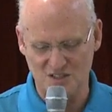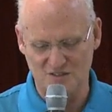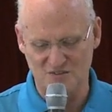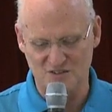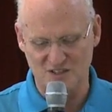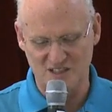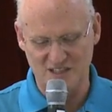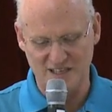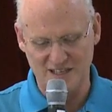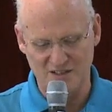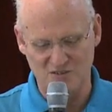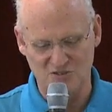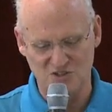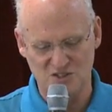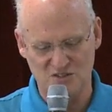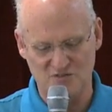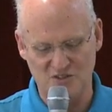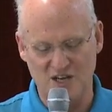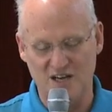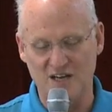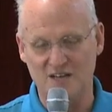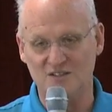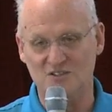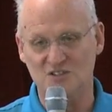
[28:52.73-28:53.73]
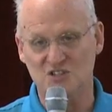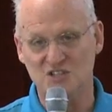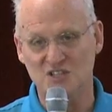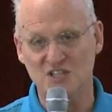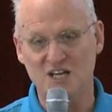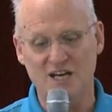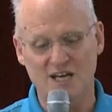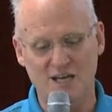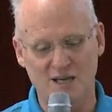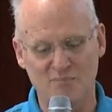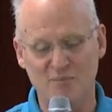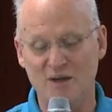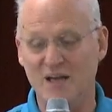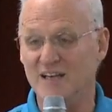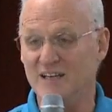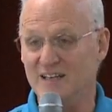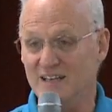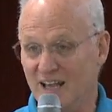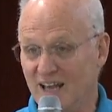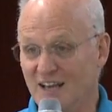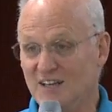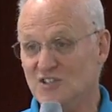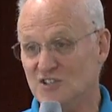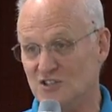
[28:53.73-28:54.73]
of the language of honor, shame,
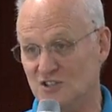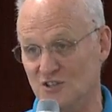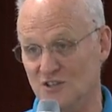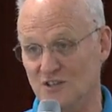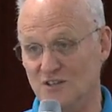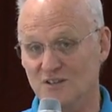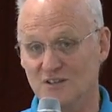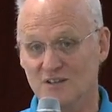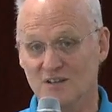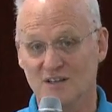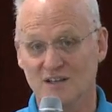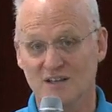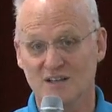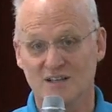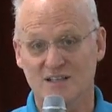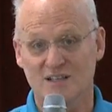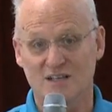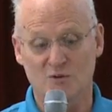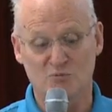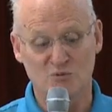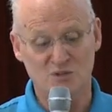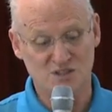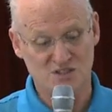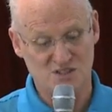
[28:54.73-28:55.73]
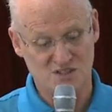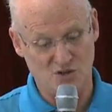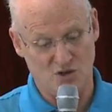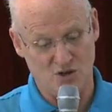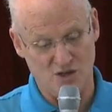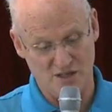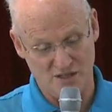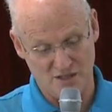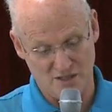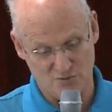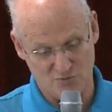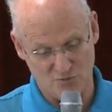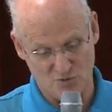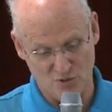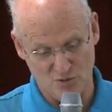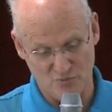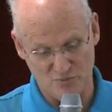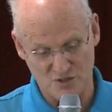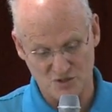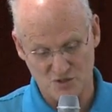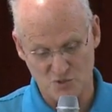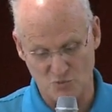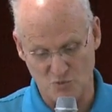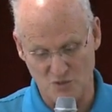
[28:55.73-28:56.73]
and nature that we saw in
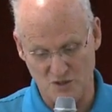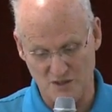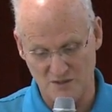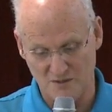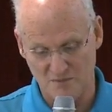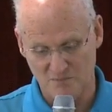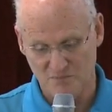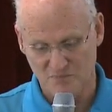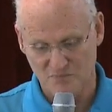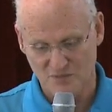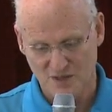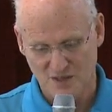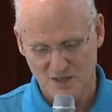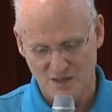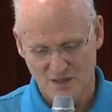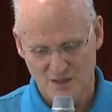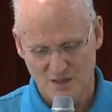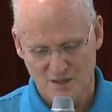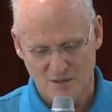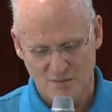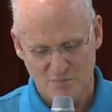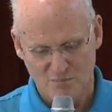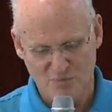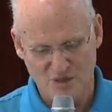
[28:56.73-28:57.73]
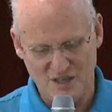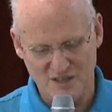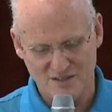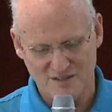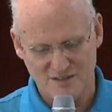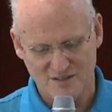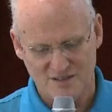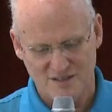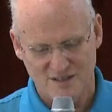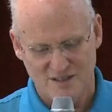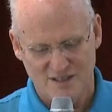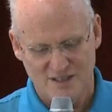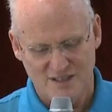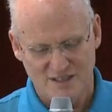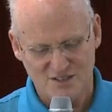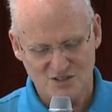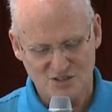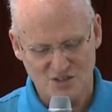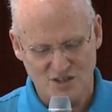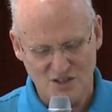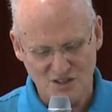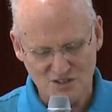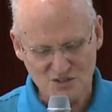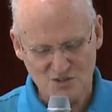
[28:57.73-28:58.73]
Romans 1. But
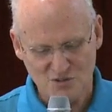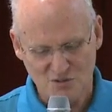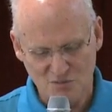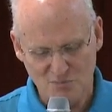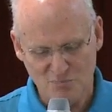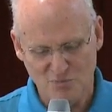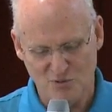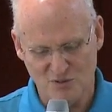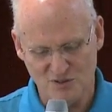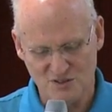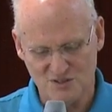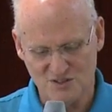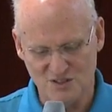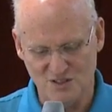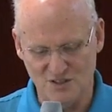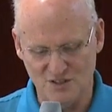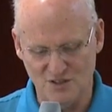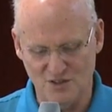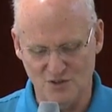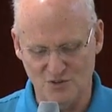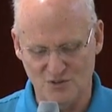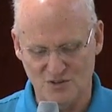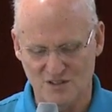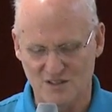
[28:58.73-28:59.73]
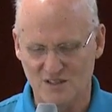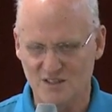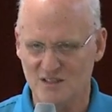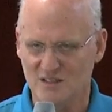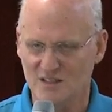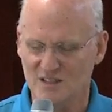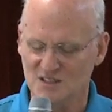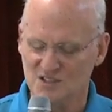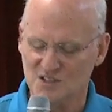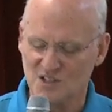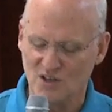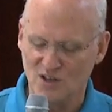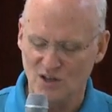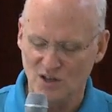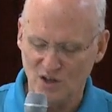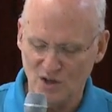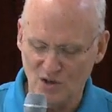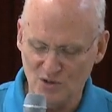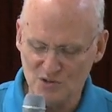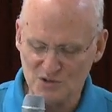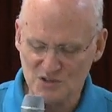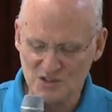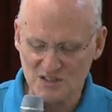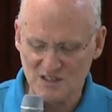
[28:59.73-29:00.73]
it's also important to note this
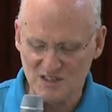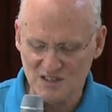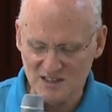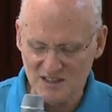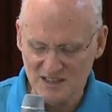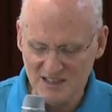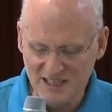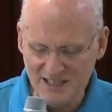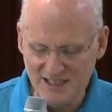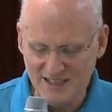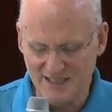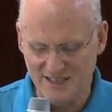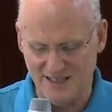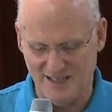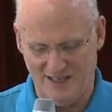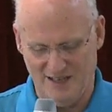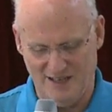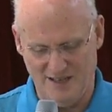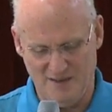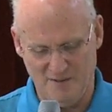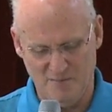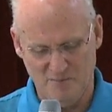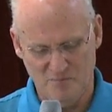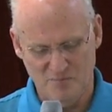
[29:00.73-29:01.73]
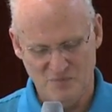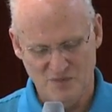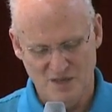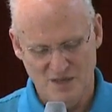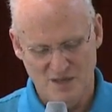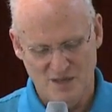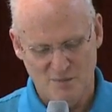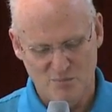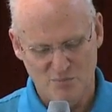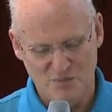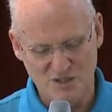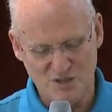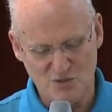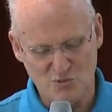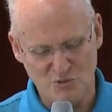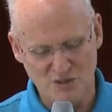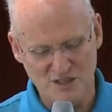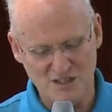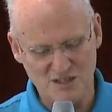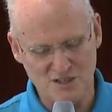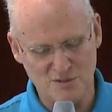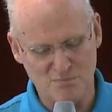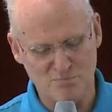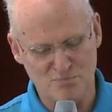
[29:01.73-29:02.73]
close linking between the